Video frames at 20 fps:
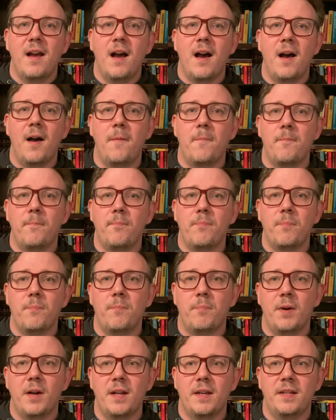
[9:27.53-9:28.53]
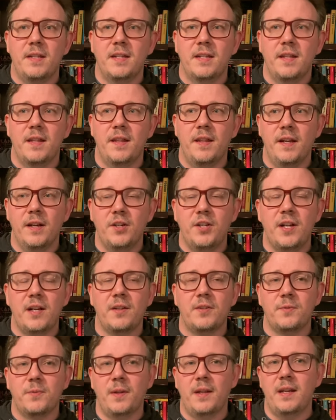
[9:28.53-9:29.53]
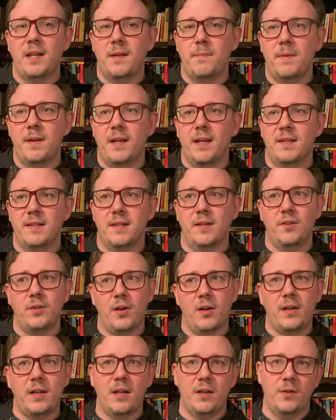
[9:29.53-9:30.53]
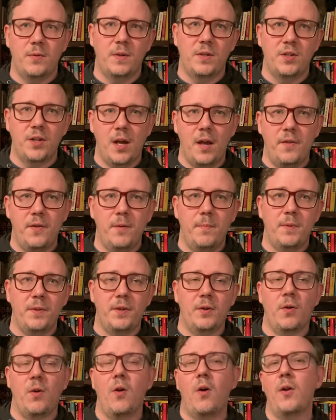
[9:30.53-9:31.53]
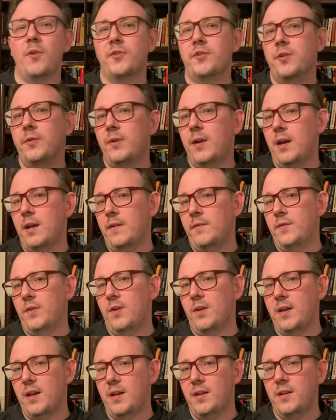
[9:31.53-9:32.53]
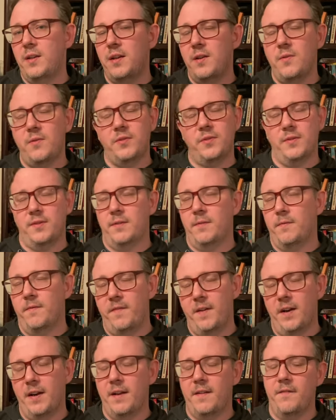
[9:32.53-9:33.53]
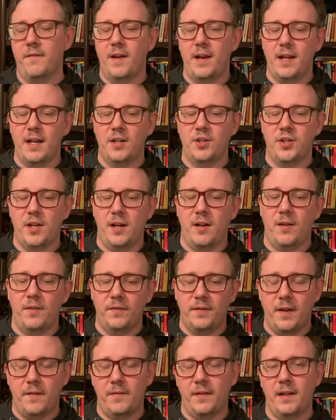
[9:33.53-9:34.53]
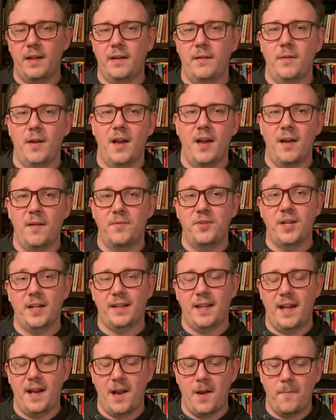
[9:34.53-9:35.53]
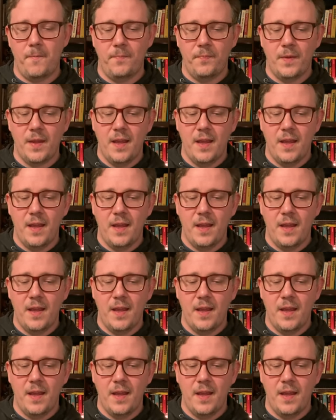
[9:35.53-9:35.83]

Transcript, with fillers: Um, but their channel is really neat because they're talking to each other, but they're also kind of talking to you. So it's a very inviting channel. Definitely uh, check that out.